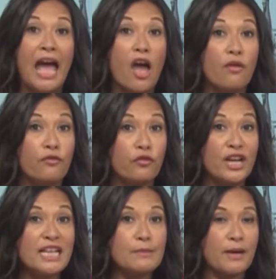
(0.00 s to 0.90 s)
A
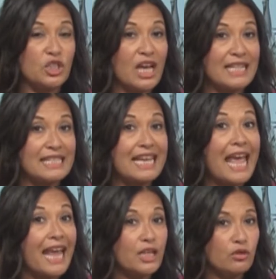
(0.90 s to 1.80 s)
free specialty
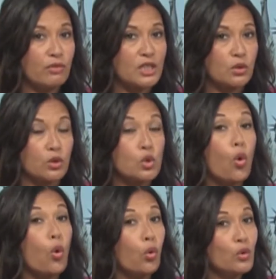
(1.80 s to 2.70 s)
Asian restaurant
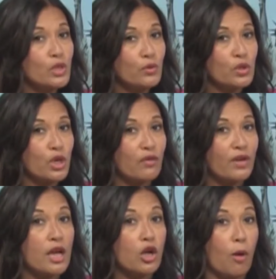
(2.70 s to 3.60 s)
also
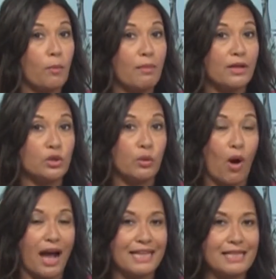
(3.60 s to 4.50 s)
serving complimentary
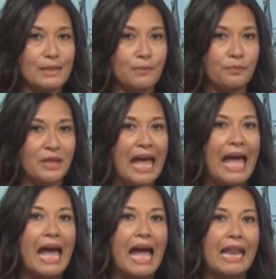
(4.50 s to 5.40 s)
wines,
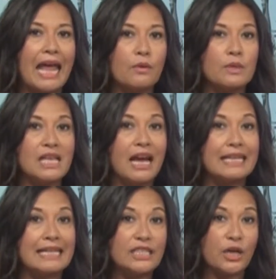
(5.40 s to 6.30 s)
an outside
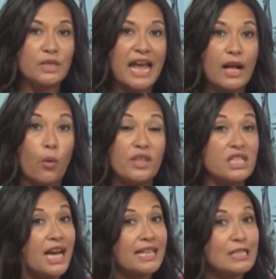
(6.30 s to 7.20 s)
Lido deck with
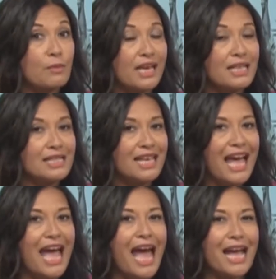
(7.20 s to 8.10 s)
dining space,
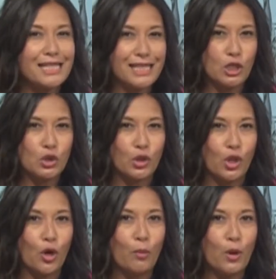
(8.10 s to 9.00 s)
a central
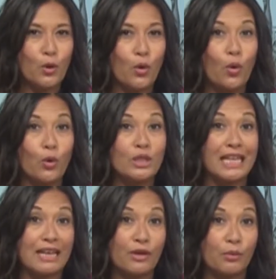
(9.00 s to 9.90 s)
hub called the
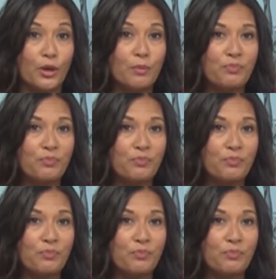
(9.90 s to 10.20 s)
living room.